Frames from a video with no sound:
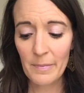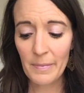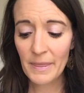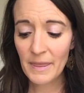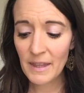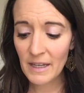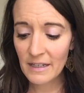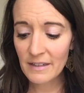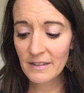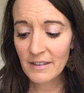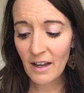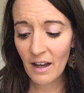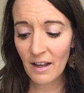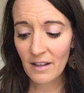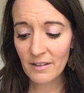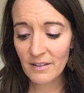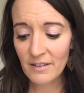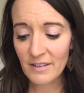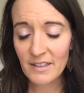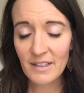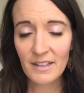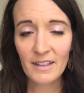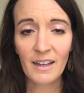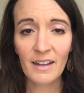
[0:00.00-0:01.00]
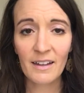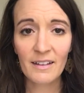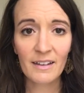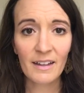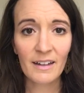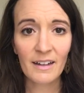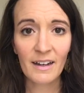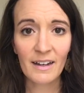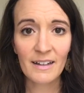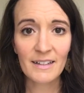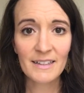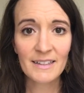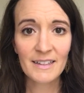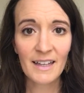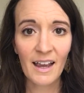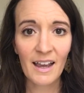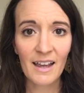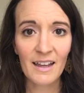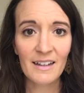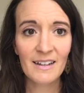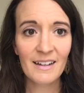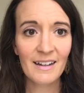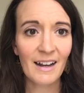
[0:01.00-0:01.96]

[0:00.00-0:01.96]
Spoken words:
These colors, again, like I said,